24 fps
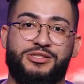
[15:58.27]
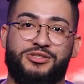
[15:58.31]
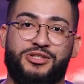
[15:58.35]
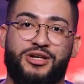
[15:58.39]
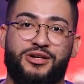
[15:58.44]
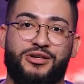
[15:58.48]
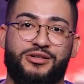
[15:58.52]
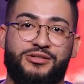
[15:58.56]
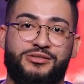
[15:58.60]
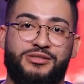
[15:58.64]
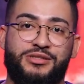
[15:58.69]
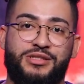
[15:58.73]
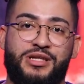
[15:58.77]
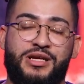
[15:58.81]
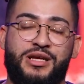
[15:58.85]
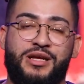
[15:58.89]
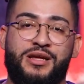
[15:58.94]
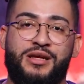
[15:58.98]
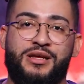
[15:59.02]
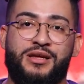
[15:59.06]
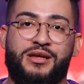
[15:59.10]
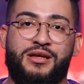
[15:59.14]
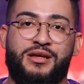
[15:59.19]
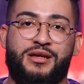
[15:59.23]
church.
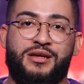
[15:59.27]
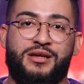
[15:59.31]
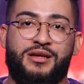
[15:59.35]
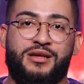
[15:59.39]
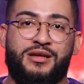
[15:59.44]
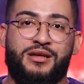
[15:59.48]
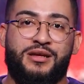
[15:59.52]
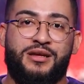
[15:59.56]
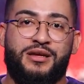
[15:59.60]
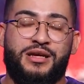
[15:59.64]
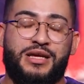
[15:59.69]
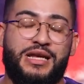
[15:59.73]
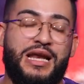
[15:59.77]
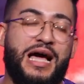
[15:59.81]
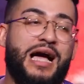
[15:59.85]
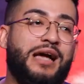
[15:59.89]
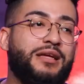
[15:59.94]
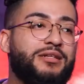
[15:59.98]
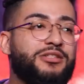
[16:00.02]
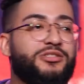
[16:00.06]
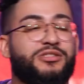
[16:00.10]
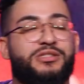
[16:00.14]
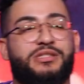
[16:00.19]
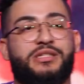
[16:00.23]
And I
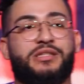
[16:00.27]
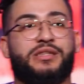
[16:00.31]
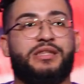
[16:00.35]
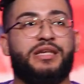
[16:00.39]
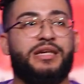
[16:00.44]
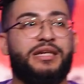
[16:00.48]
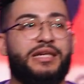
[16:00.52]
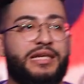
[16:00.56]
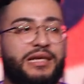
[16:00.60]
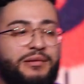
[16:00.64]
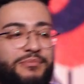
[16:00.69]
used to think